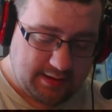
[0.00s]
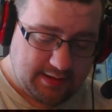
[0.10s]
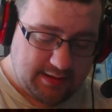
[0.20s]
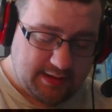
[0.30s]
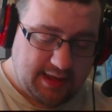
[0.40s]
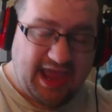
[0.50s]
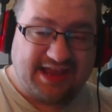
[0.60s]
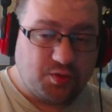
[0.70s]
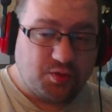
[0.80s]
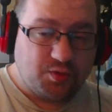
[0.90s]
and
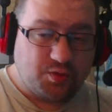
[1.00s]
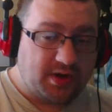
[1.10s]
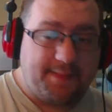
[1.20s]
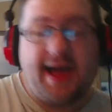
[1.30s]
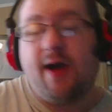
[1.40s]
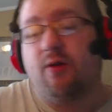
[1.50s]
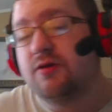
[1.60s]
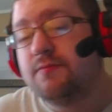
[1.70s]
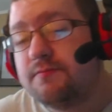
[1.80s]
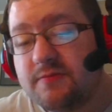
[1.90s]
20k power,
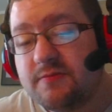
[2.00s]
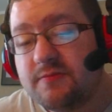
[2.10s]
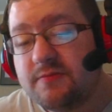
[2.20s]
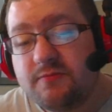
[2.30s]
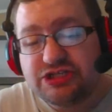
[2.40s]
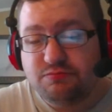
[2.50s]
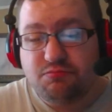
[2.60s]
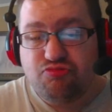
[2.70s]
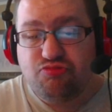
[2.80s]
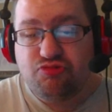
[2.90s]
which is
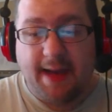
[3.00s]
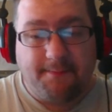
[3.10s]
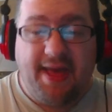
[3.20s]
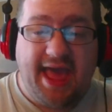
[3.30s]
not bad.